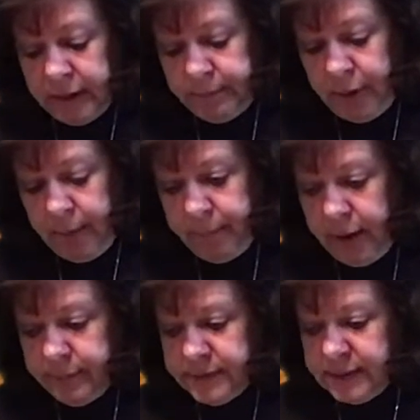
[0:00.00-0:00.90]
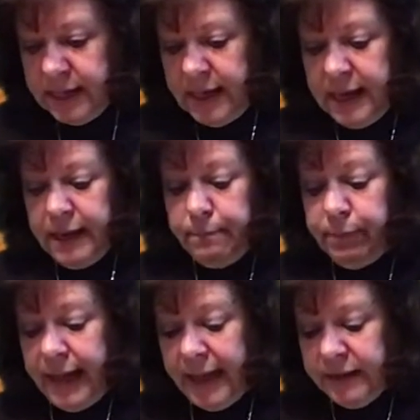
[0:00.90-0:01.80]
pom-poms,
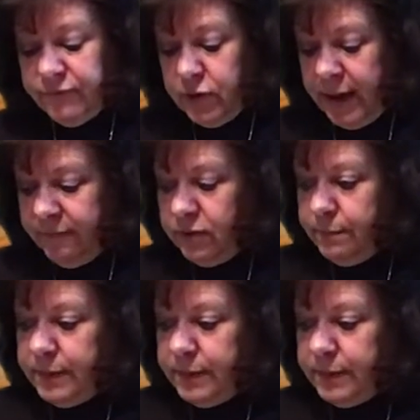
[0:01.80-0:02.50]
black if you have them,